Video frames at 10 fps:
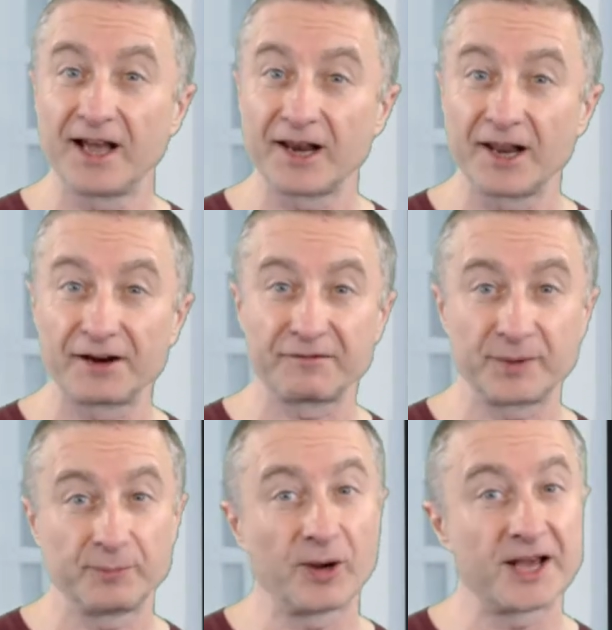A lot of
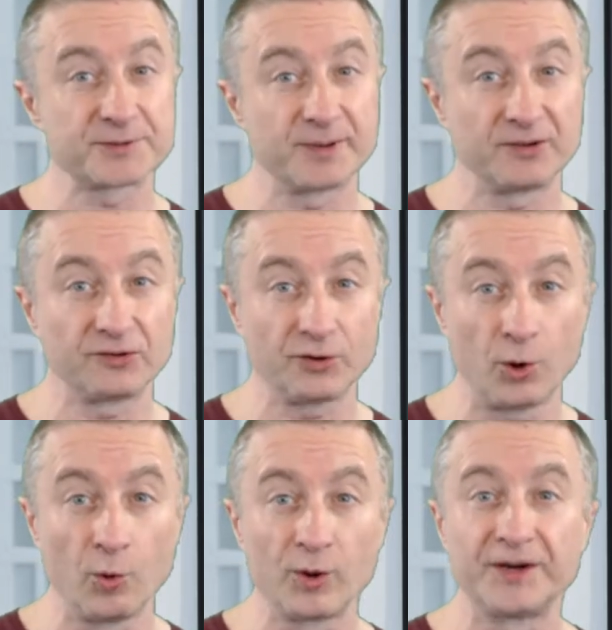people has been
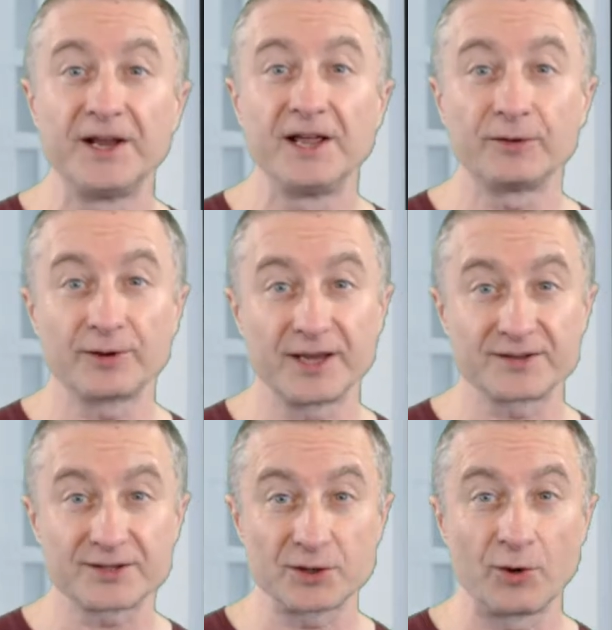told to get
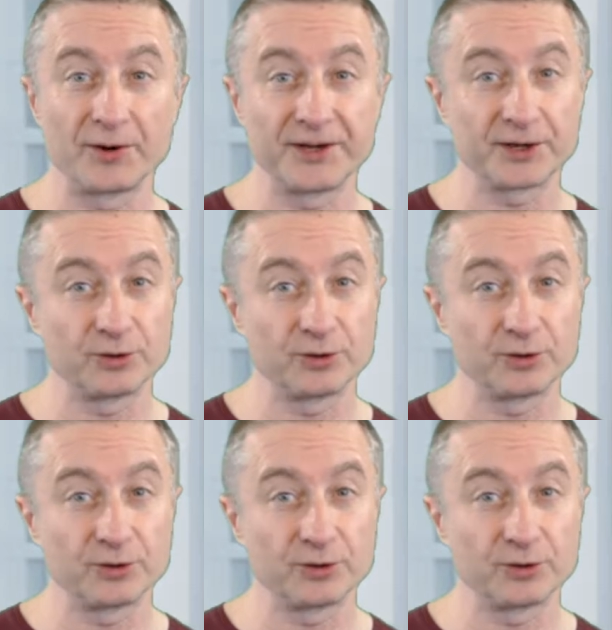started,